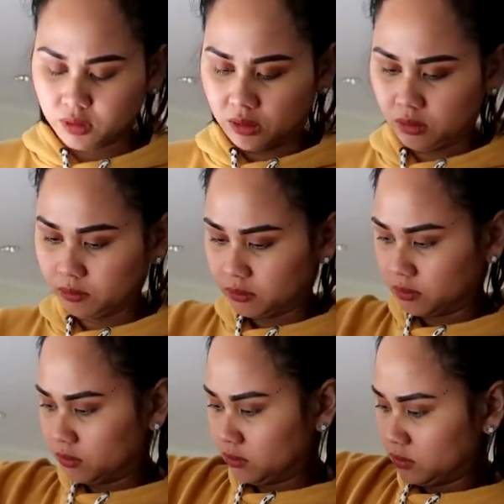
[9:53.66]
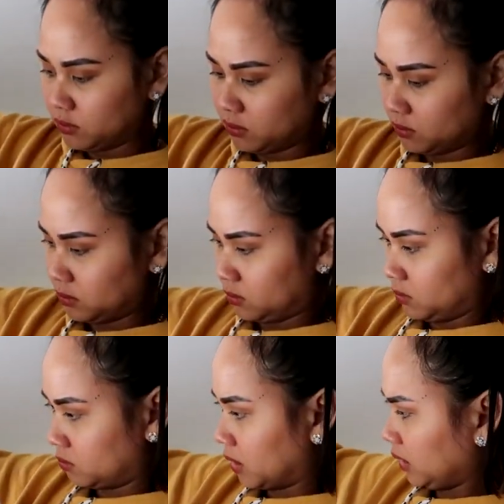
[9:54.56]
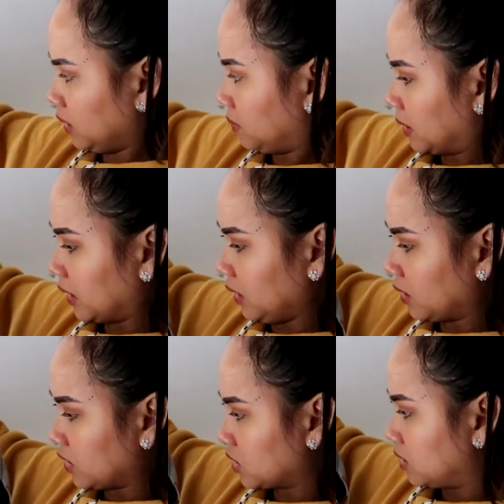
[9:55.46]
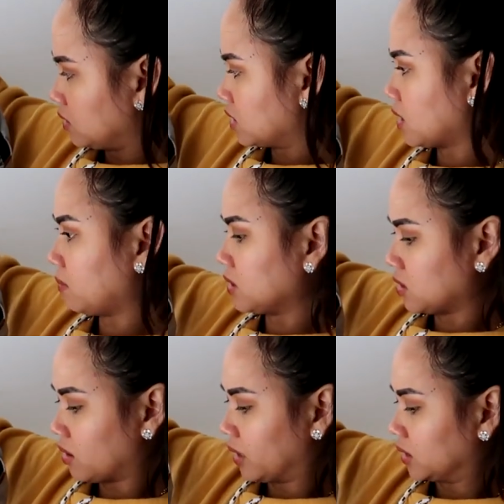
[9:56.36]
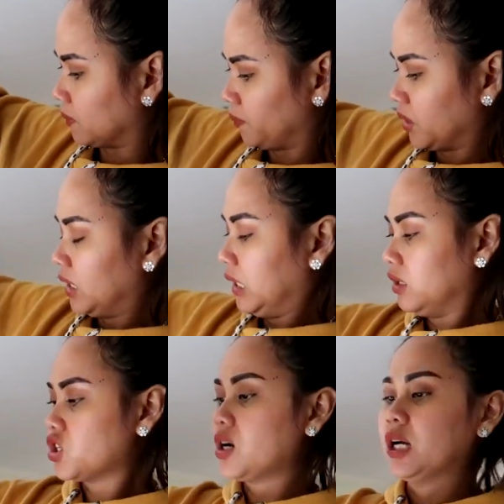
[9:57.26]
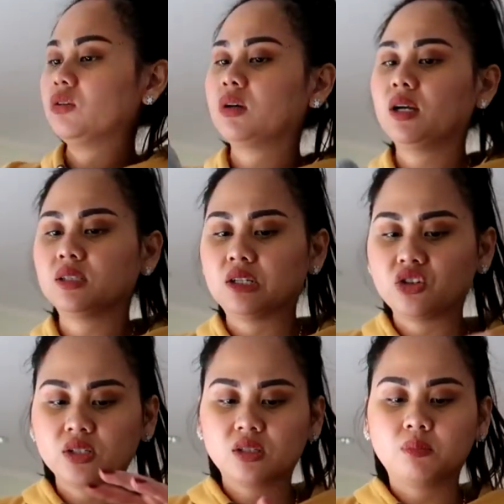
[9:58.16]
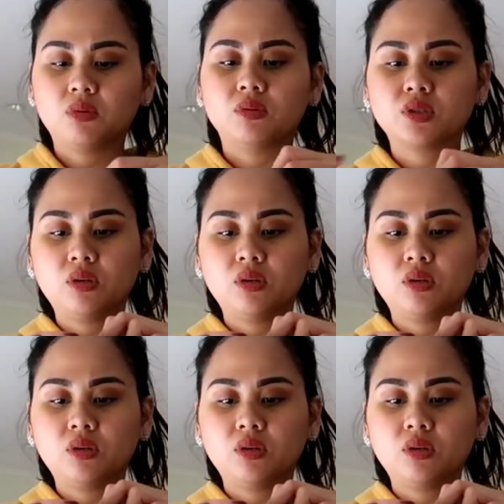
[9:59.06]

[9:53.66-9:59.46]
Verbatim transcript: See? parang I think large din, the same size. Hindi siya ano guys, adjustable.